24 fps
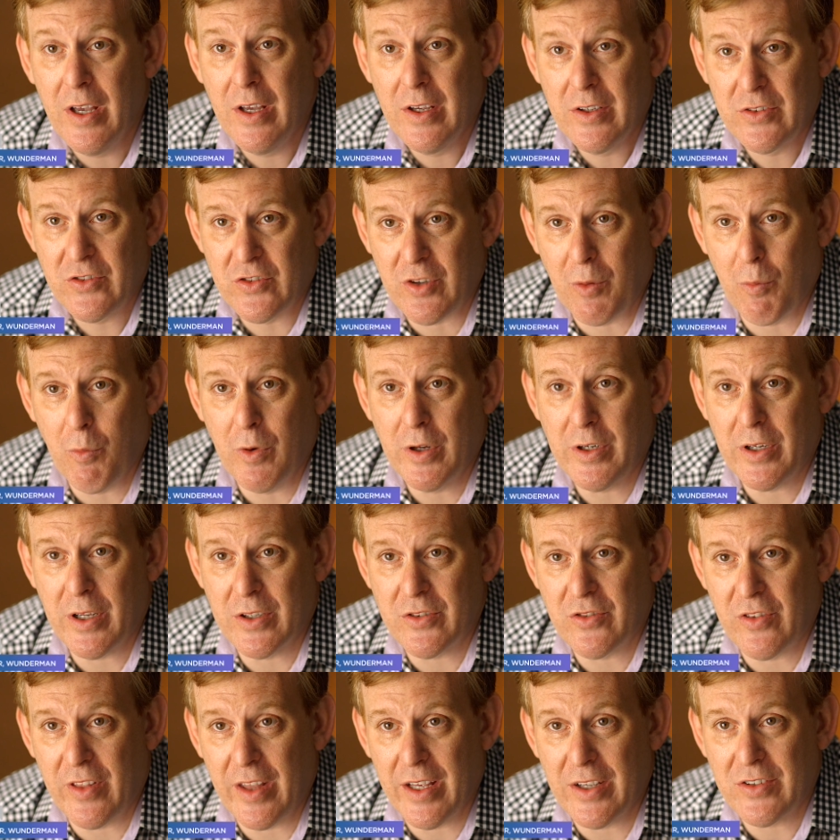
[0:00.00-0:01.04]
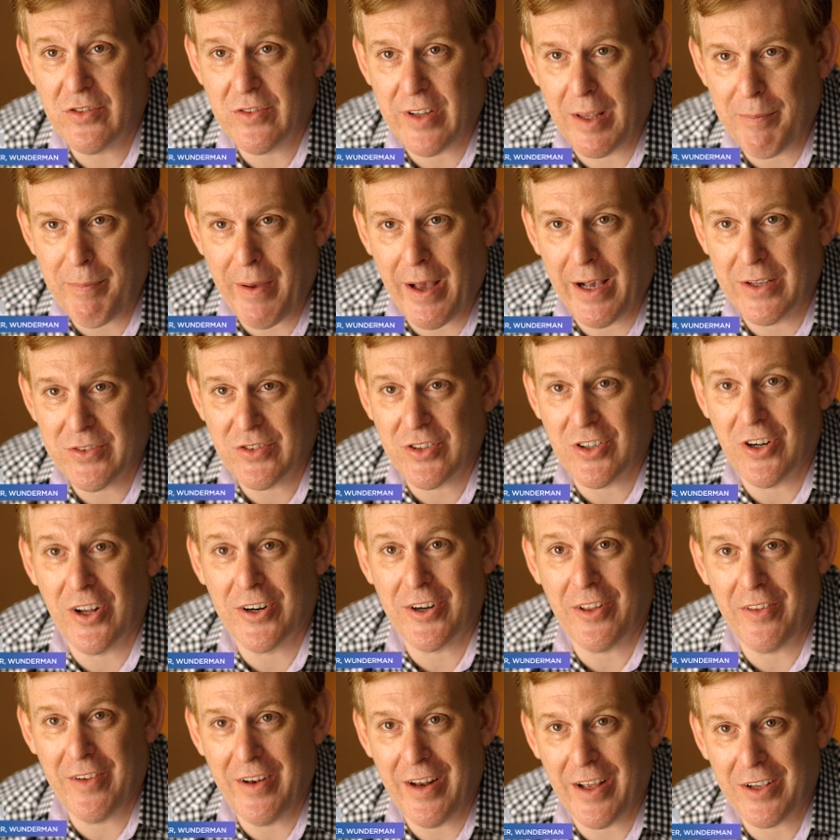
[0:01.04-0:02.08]
Someone does this, they pass it on
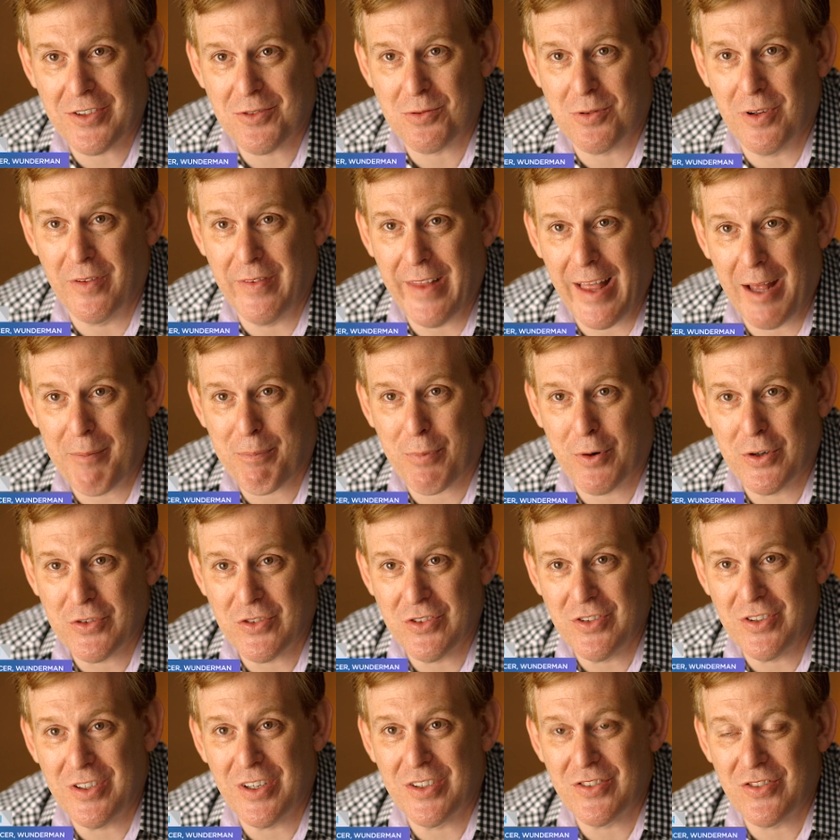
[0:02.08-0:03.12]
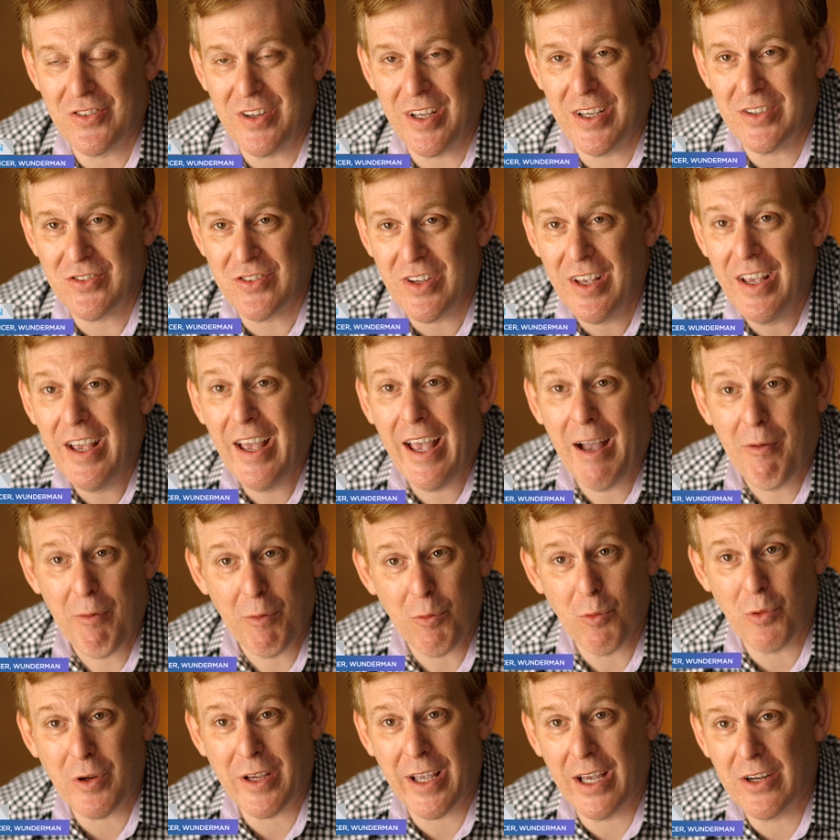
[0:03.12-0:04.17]
to the next one. That person does this, and we
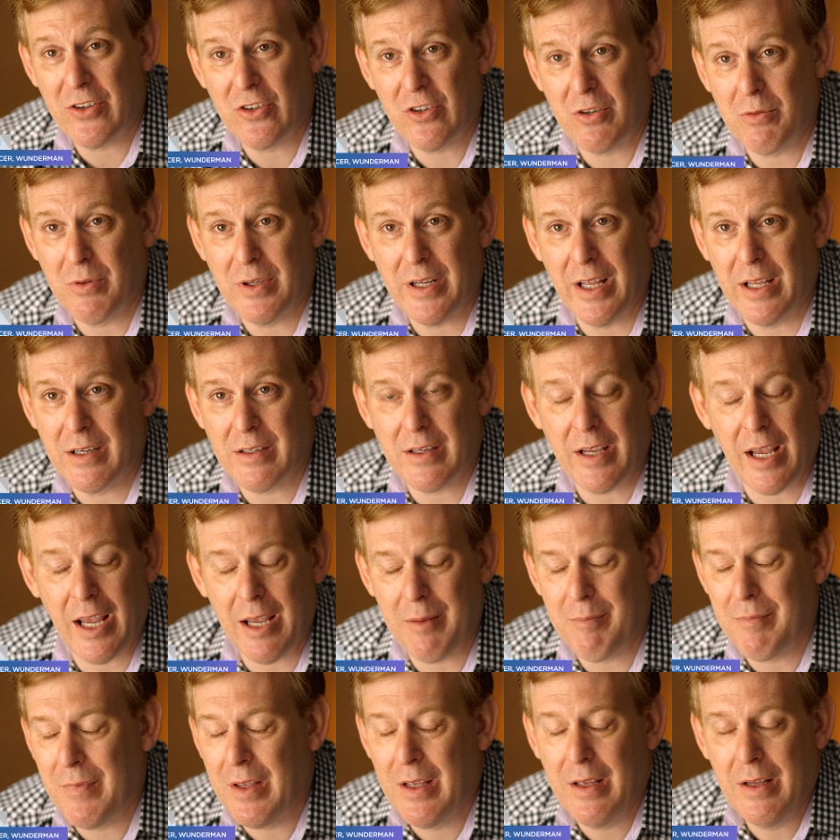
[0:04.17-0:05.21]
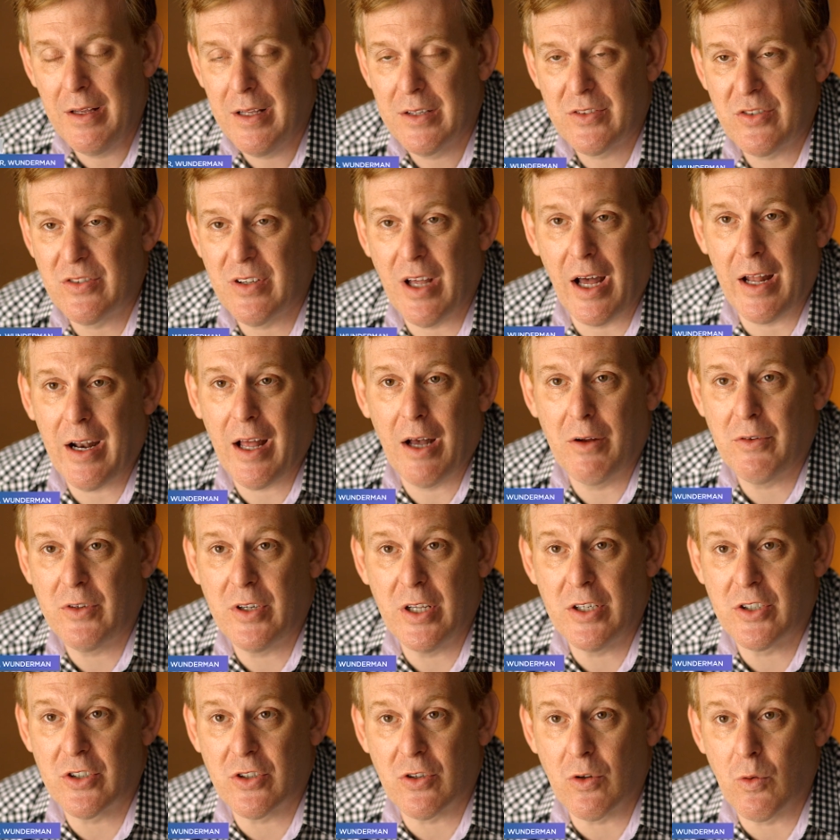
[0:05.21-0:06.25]
will get to an end game. It's not how
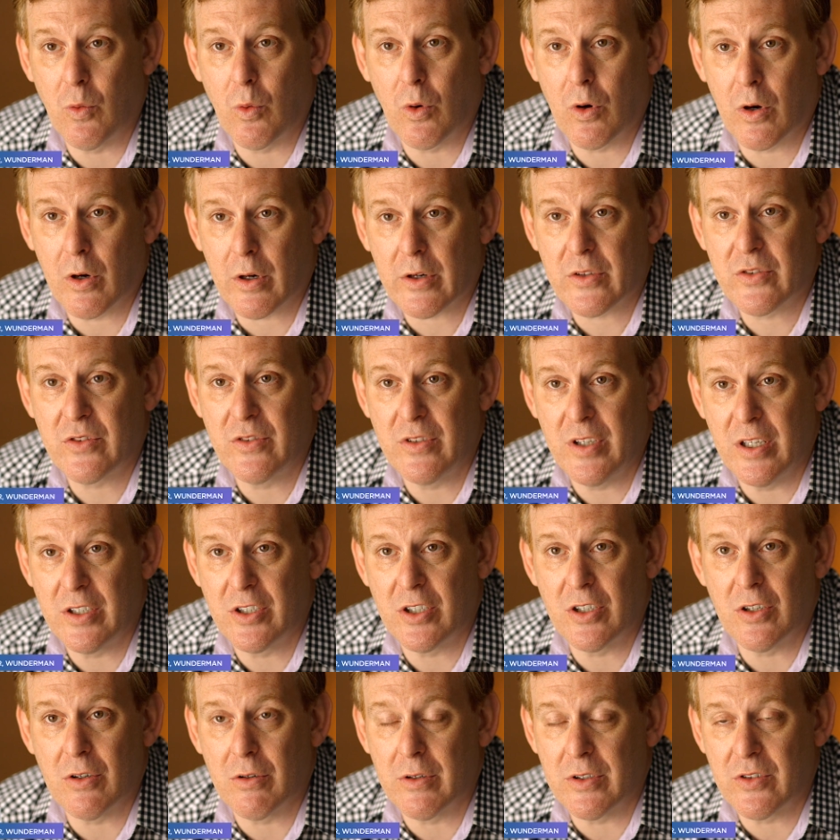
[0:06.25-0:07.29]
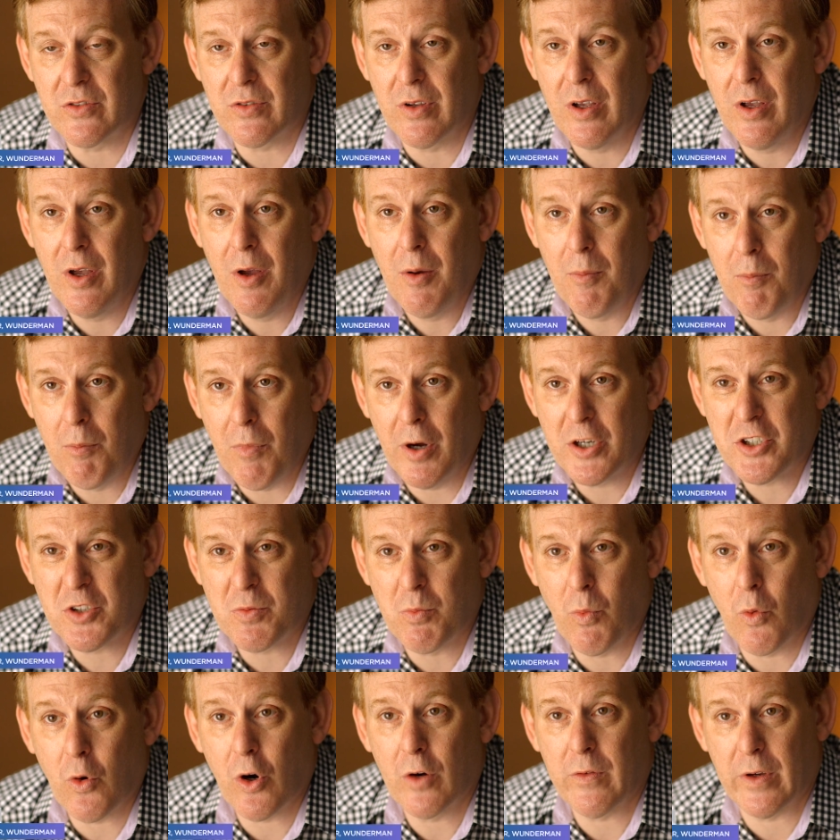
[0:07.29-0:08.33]
digital works. Digital is much
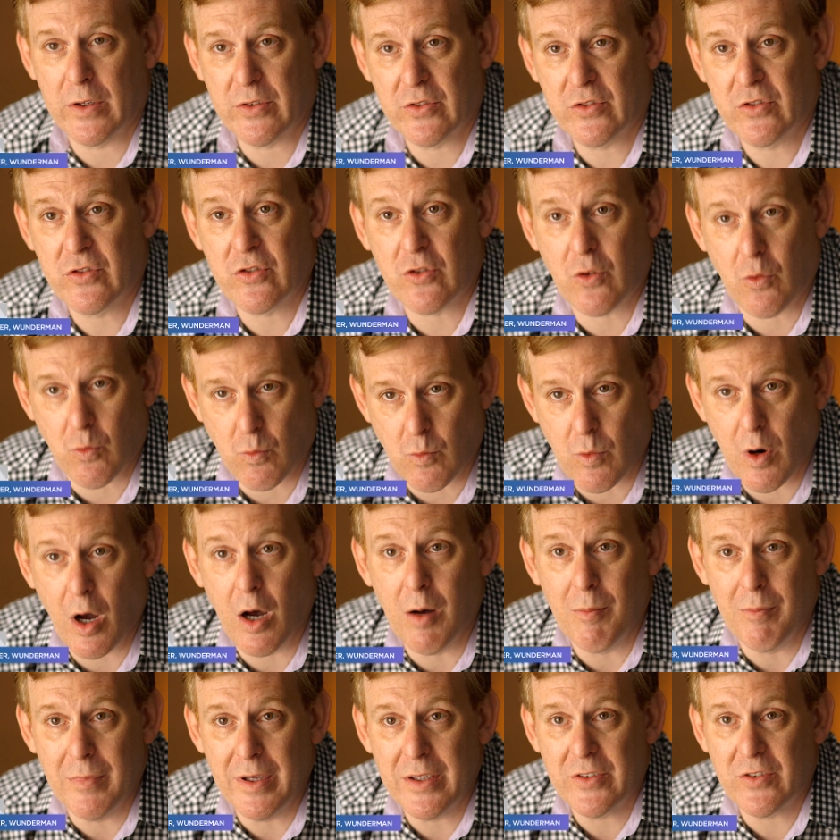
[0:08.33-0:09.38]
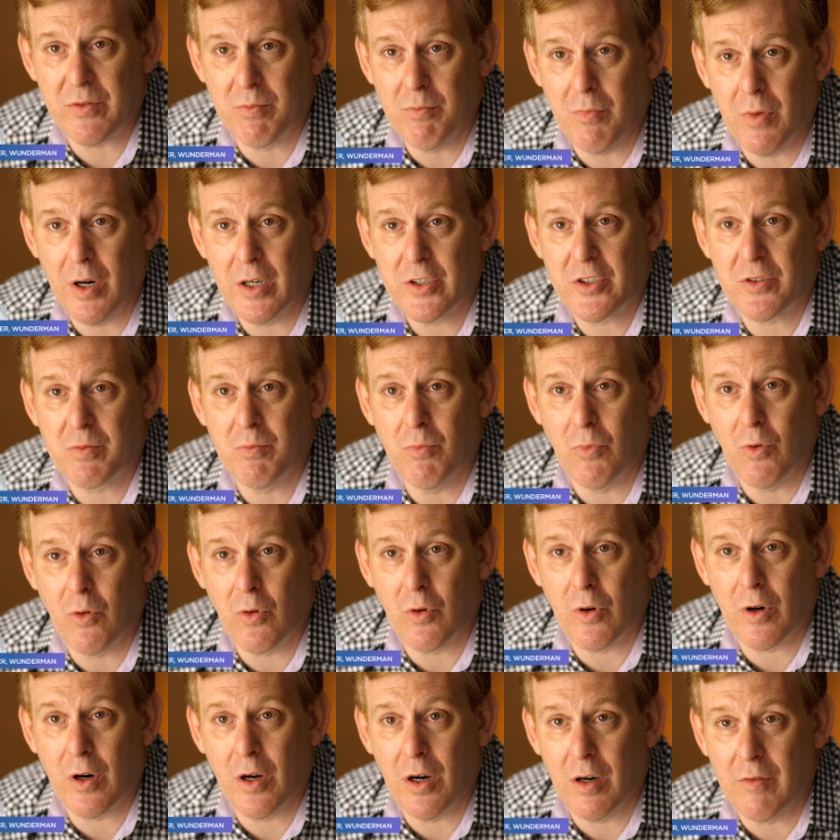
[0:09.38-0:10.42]
more of a scrum. It's much
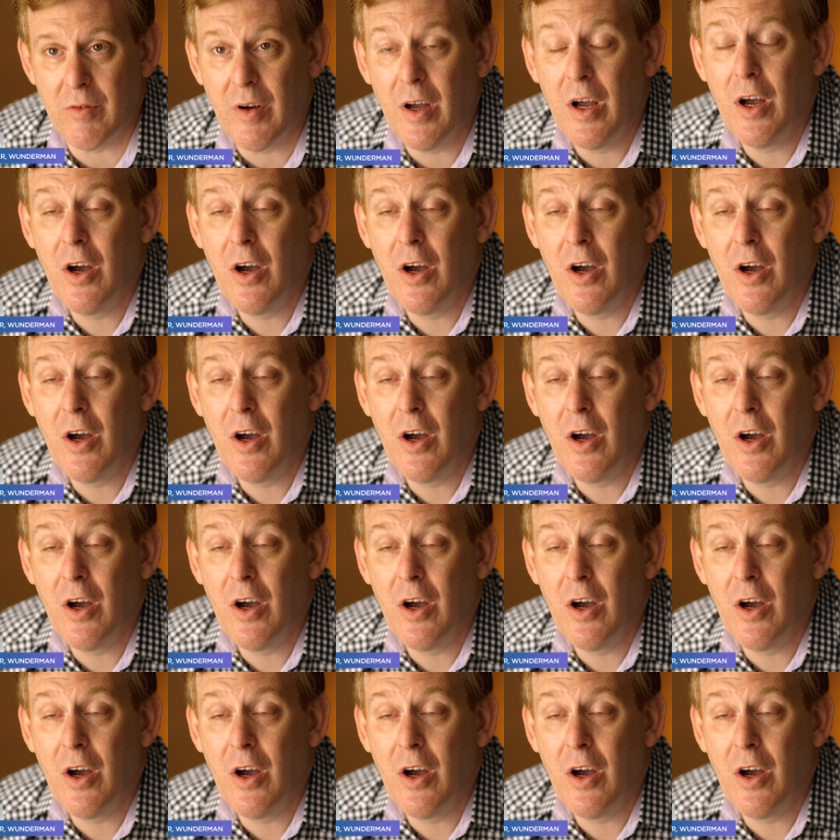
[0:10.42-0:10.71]
more of